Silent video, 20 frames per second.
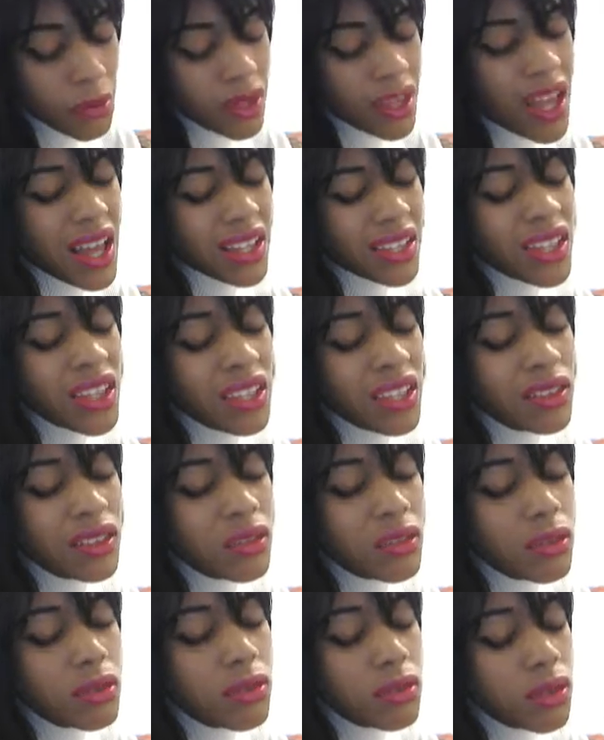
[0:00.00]
but I
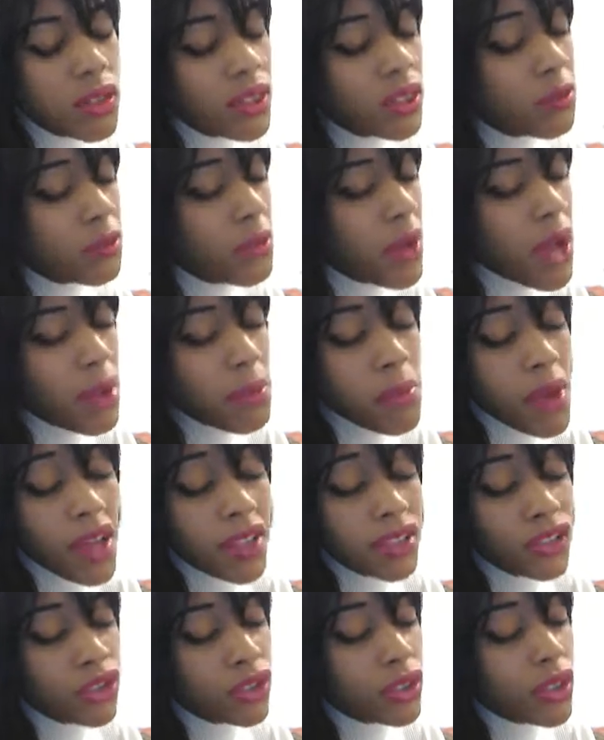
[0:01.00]
can't do this by
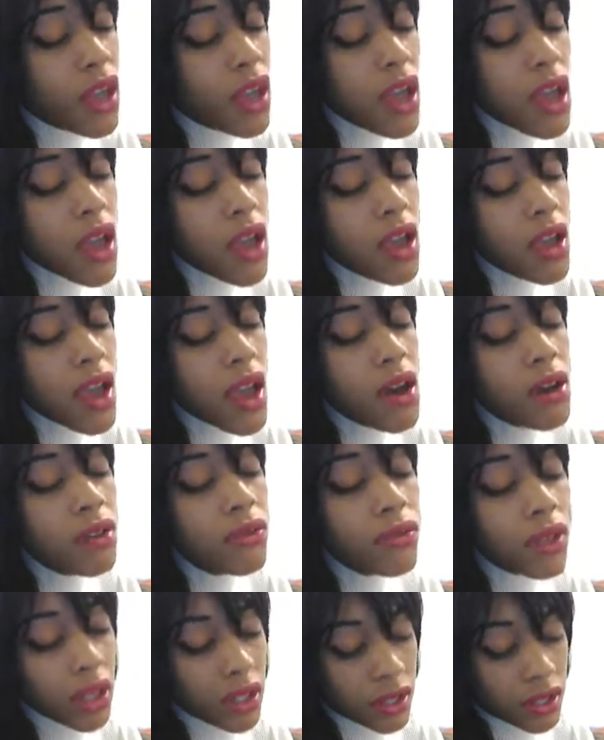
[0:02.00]

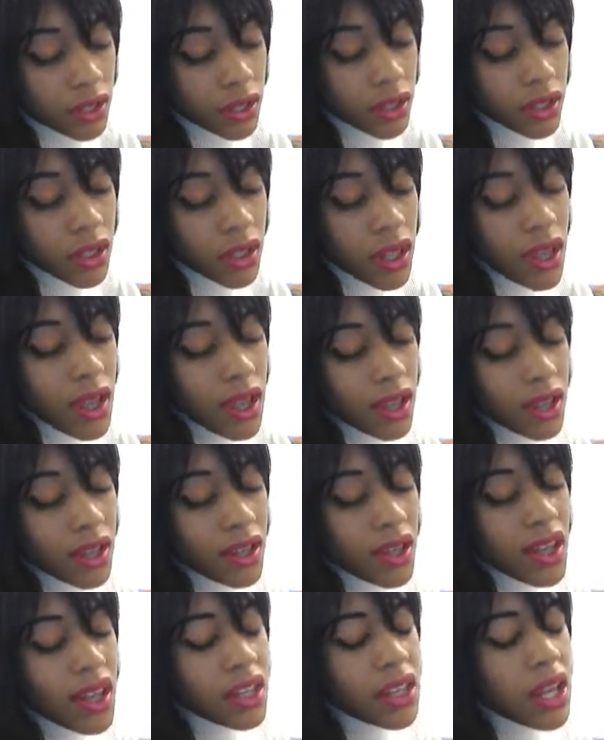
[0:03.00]
myself.
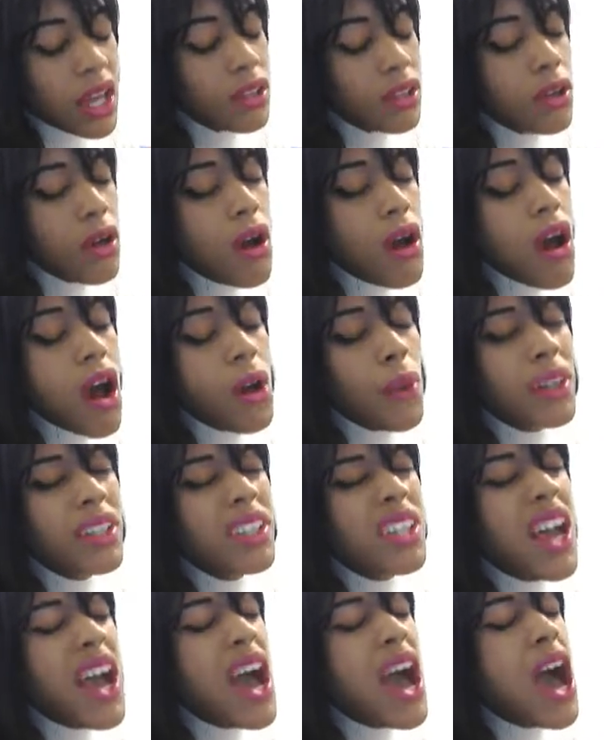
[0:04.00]
And I know, I
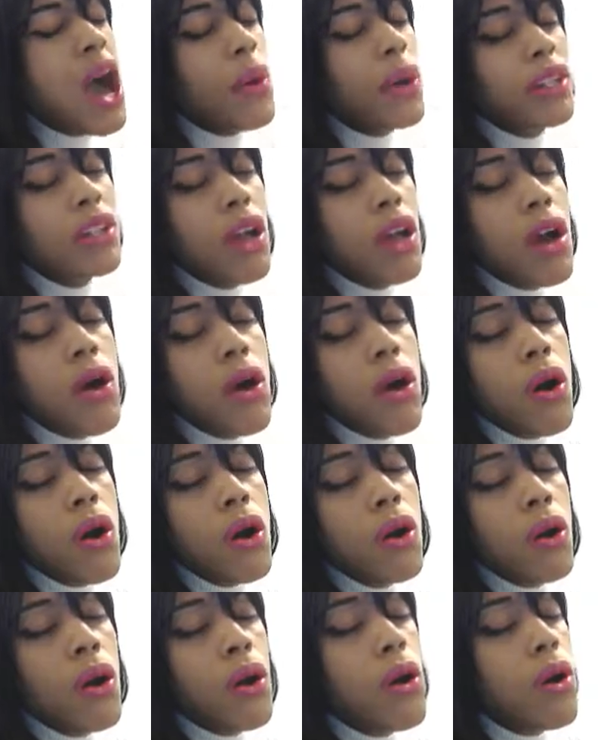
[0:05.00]
know, I
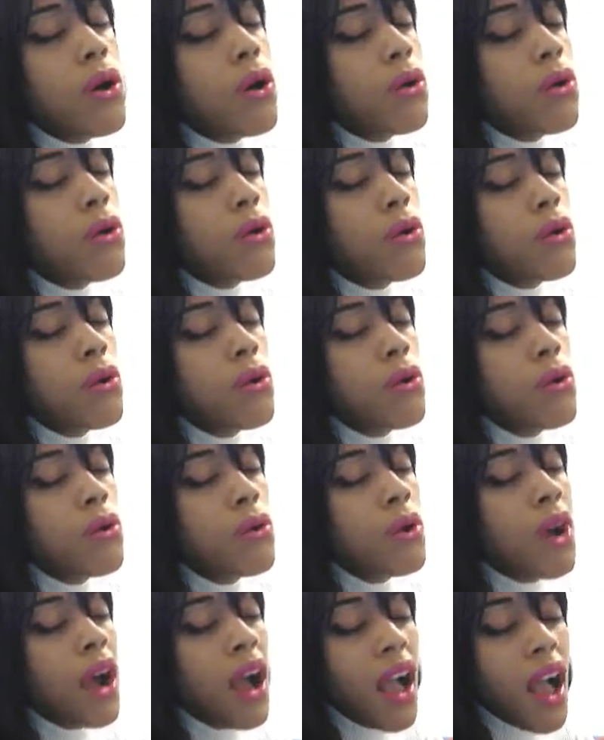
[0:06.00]
know
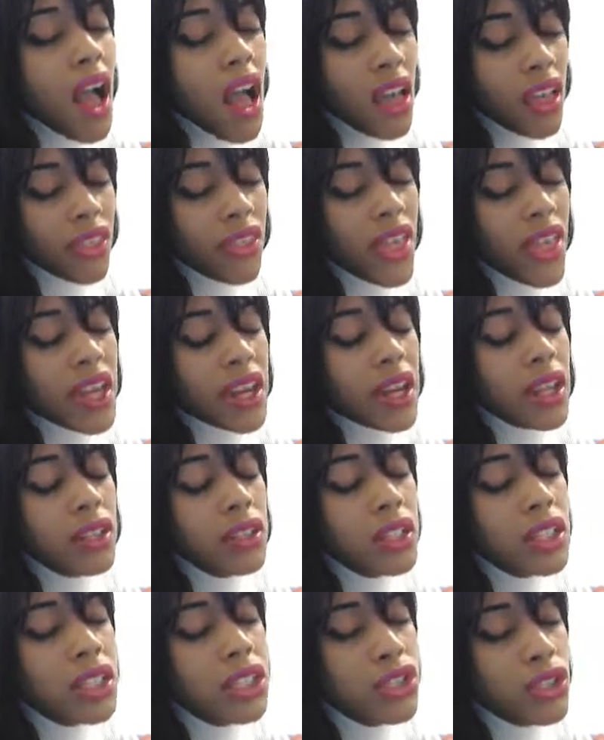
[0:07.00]
that I
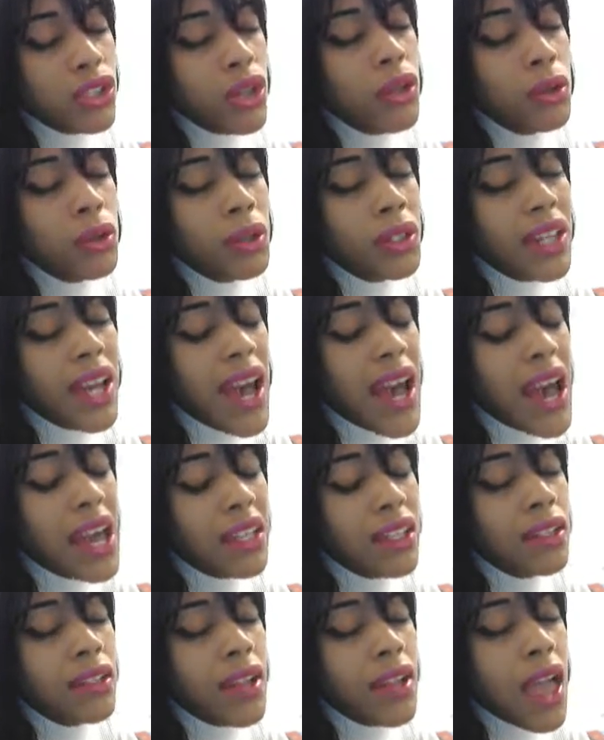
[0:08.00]
need your
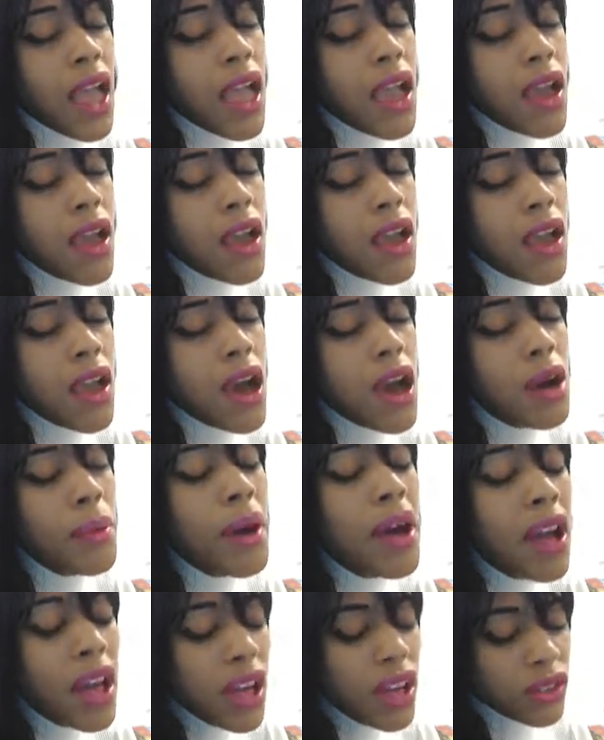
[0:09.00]
guiding
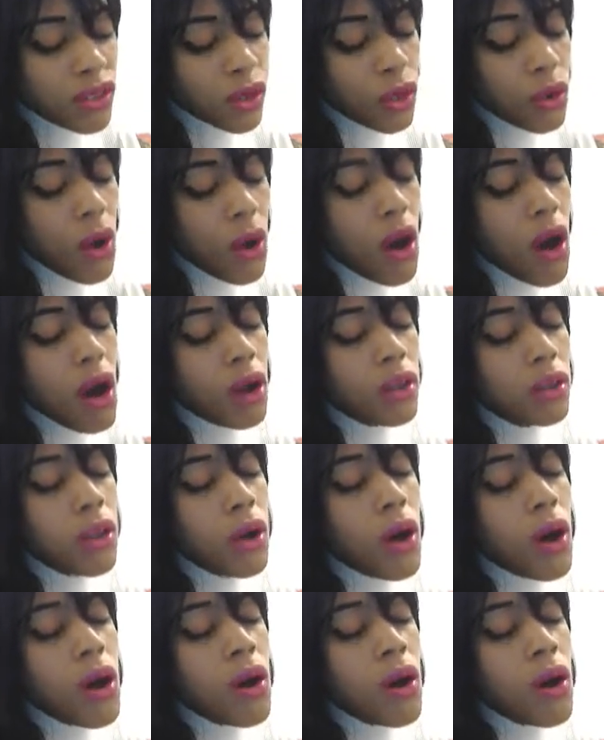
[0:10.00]
help. So, oh